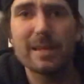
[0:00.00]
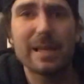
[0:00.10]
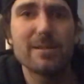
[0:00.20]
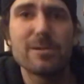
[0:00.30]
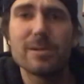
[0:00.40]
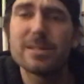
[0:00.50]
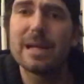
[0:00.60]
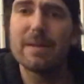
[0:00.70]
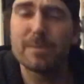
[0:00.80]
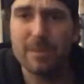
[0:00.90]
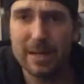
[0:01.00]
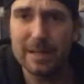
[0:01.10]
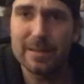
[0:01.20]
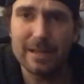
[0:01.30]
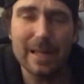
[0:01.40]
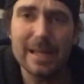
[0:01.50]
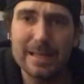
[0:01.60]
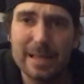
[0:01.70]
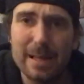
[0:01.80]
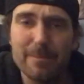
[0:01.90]
I can do on the side for money. Okay, I get
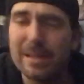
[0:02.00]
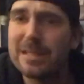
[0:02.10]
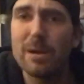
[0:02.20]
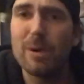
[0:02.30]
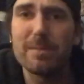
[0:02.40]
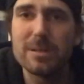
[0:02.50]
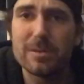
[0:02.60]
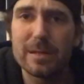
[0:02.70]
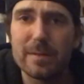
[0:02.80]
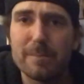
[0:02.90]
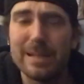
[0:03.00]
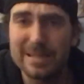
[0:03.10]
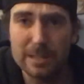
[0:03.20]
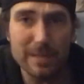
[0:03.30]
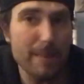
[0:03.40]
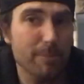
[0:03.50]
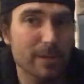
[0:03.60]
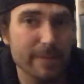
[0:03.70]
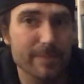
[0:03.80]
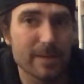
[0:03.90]
that, but that's not why I'm doing it. But until that
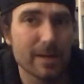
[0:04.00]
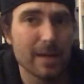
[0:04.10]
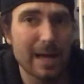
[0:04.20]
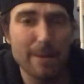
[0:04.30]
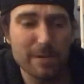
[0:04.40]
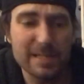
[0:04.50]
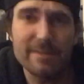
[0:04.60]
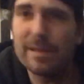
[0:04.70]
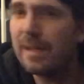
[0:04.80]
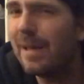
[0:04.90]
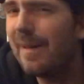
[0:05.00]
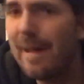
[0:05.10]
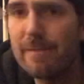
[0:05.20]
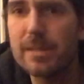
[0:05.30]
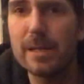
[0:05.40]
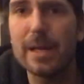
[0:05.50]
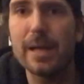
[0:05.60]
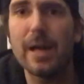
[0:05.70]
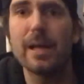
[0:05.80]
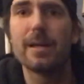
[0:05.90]
point, I want to give it everything I
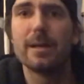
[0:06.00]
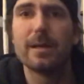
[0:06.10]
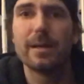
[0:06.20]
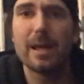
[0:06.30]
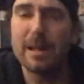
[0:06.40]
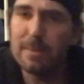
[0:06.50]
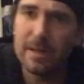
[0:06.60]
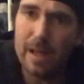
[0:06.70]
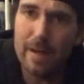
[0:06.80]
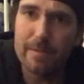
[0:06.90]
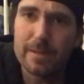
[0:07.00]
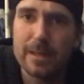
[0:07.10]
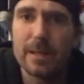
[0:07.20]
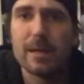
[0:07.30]
got. And I mean everything.